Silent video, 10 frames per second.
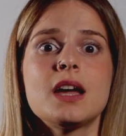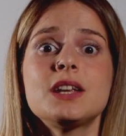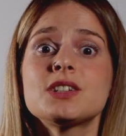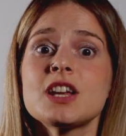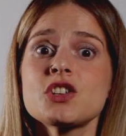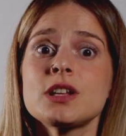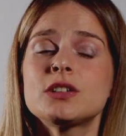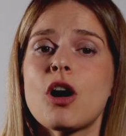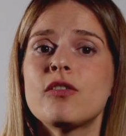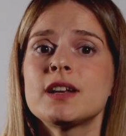International
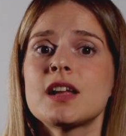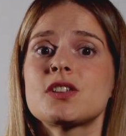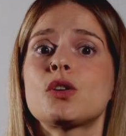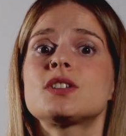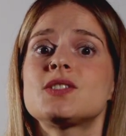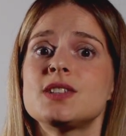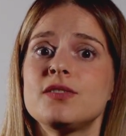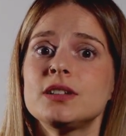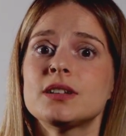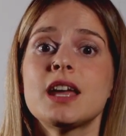Covenant on
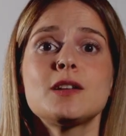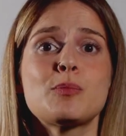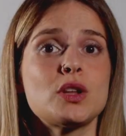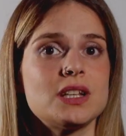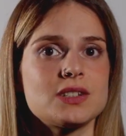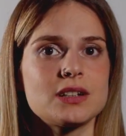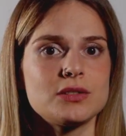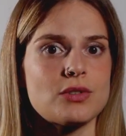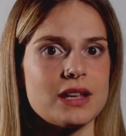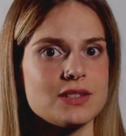Civil and Political
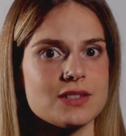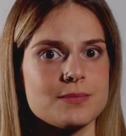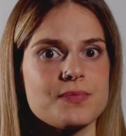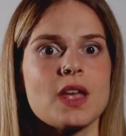Rights